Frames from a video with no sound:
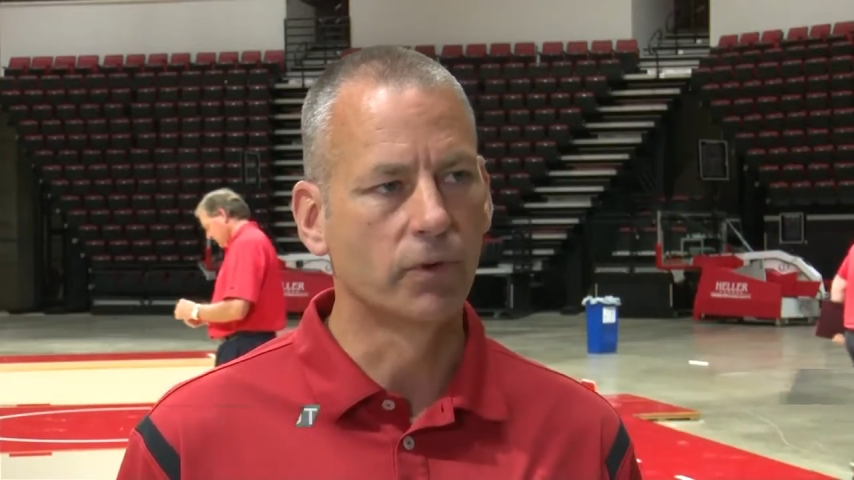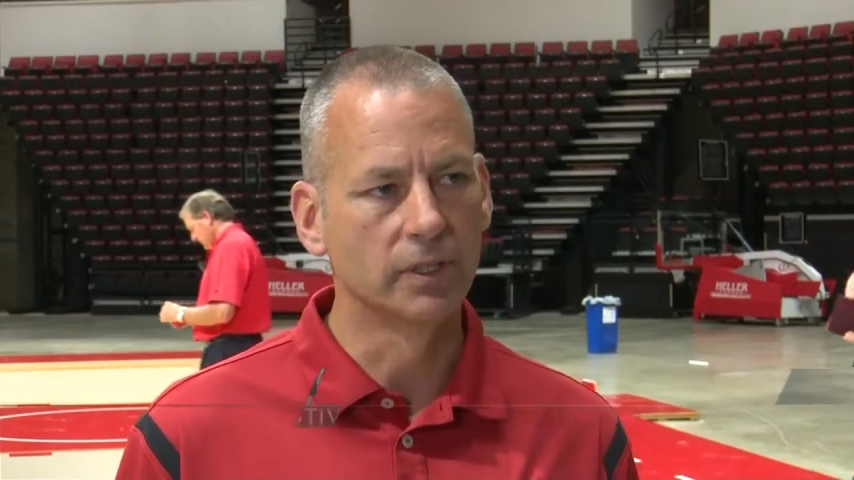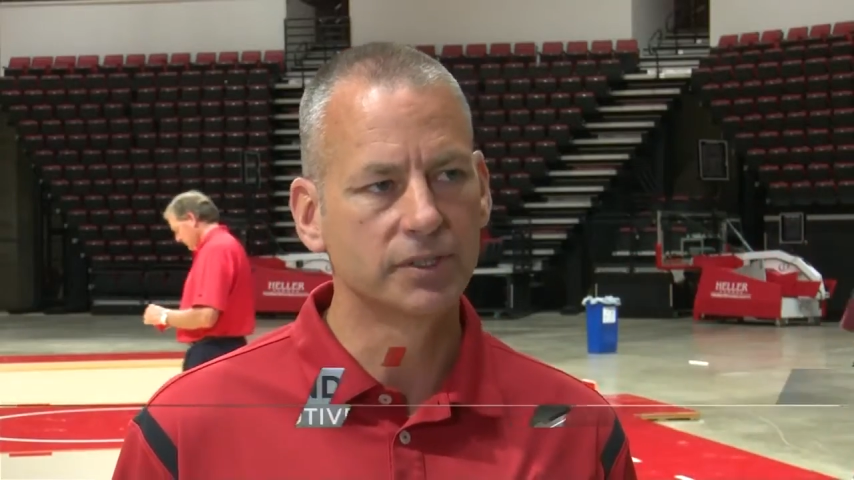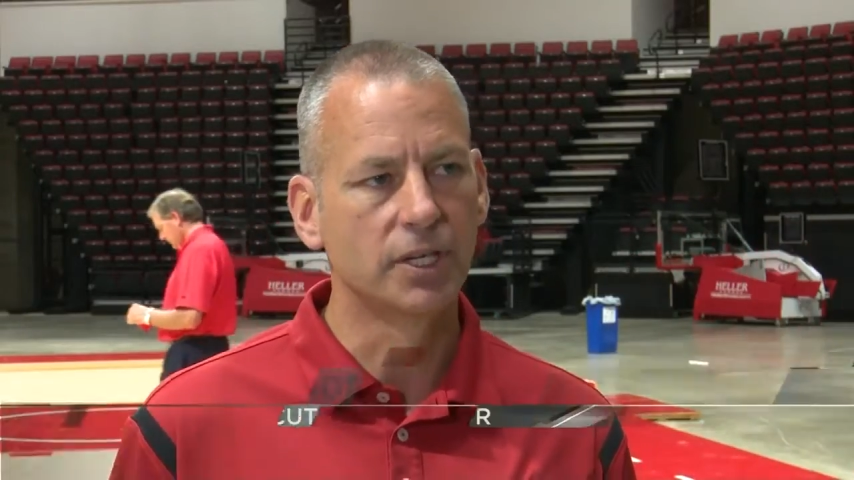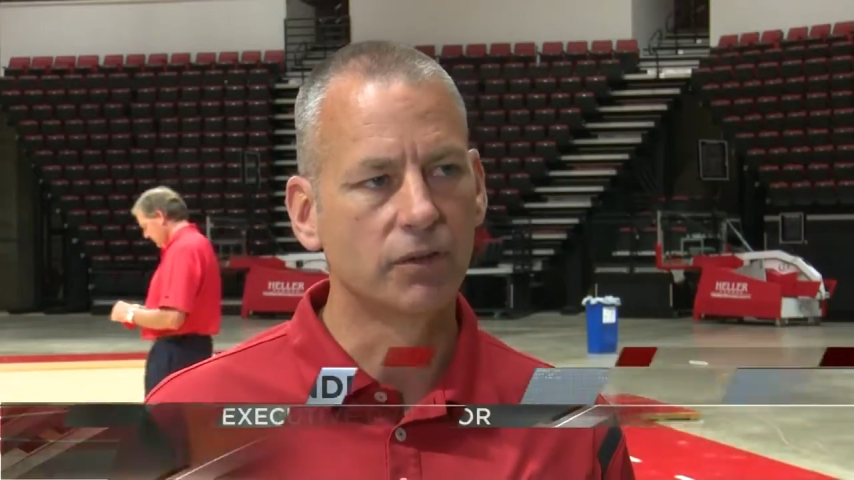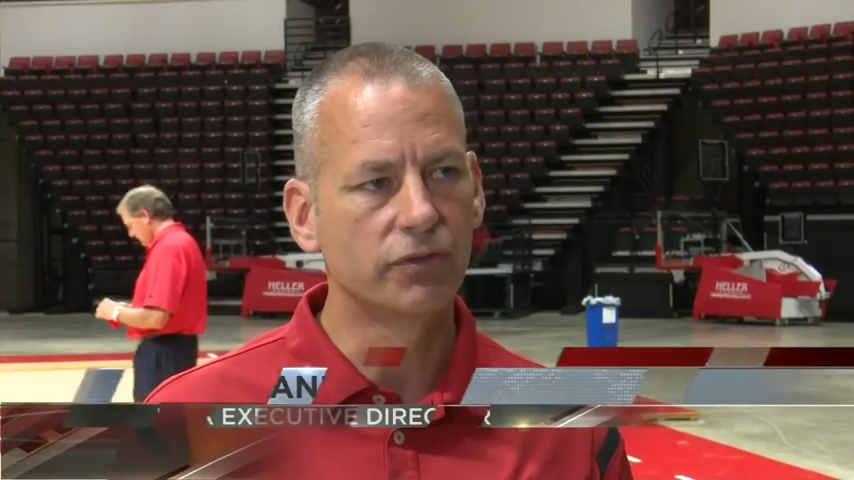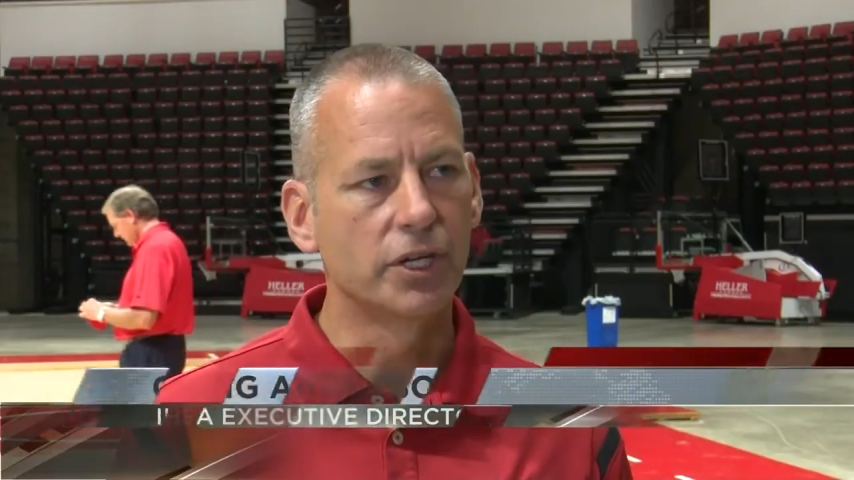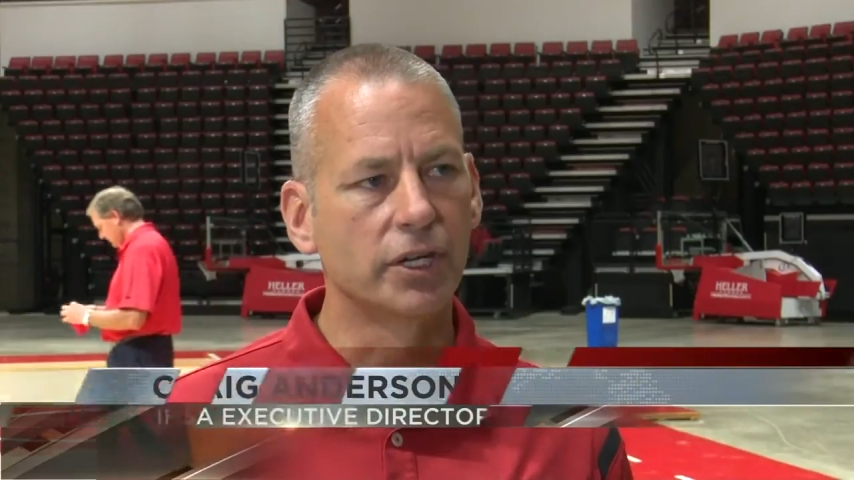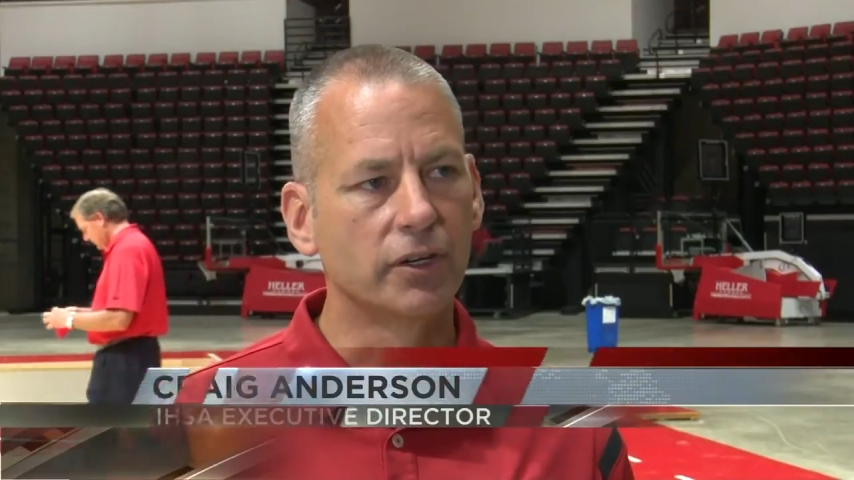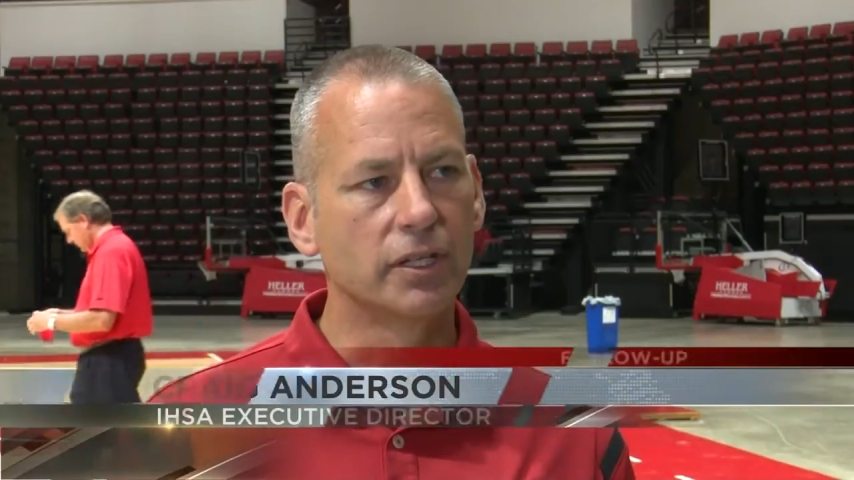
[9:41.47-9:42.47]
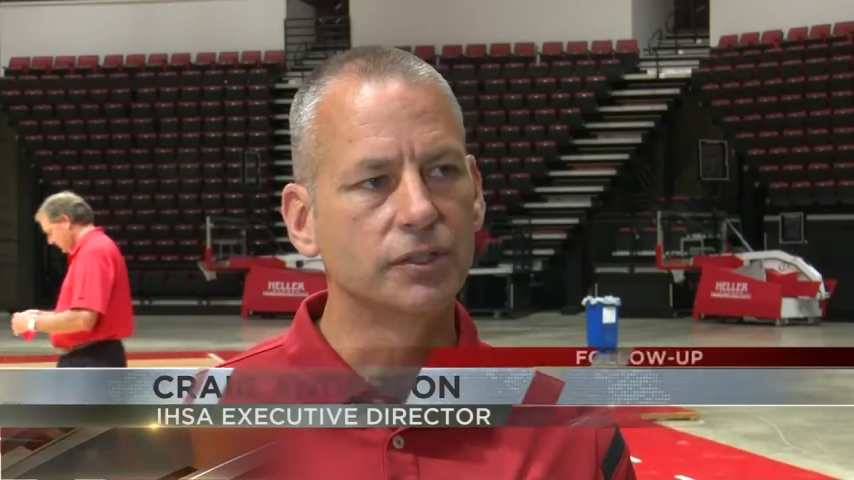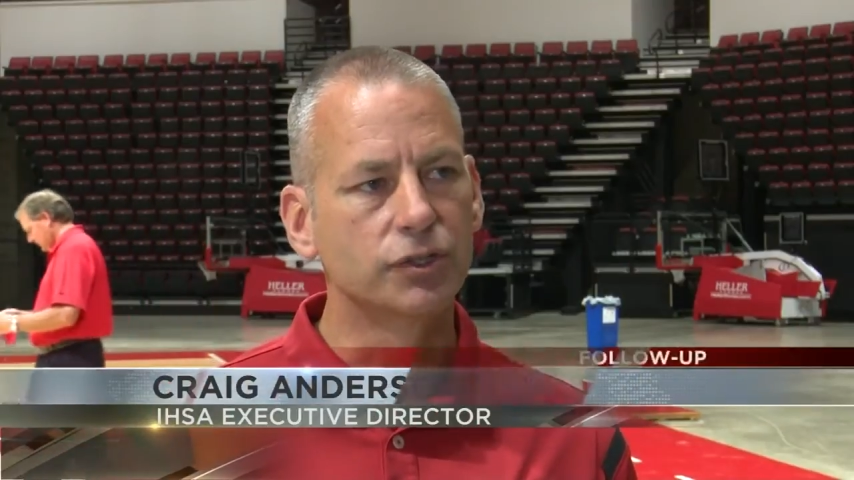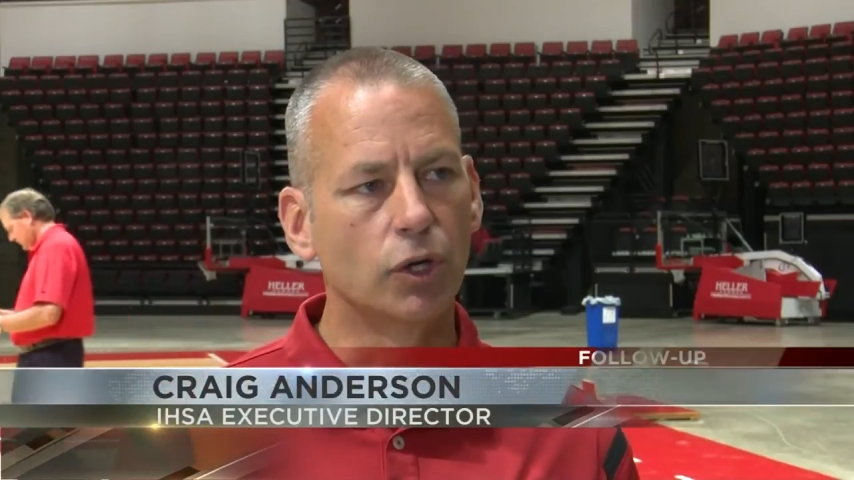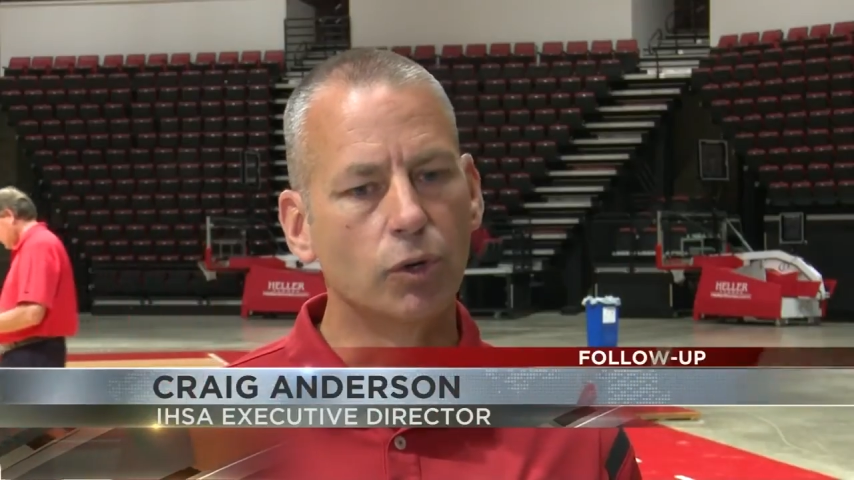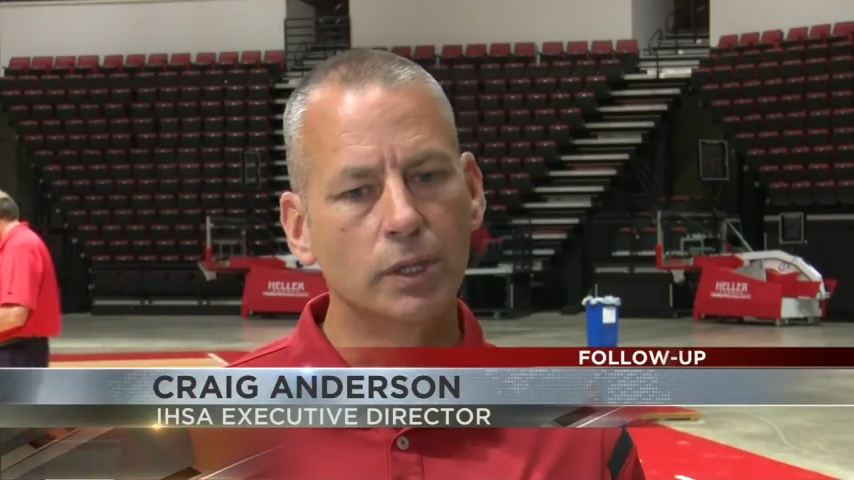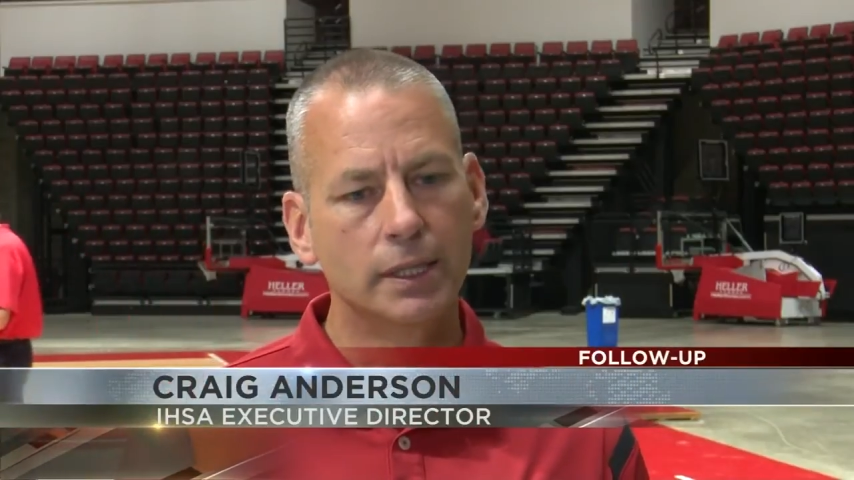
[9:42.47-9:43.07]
itself here, and so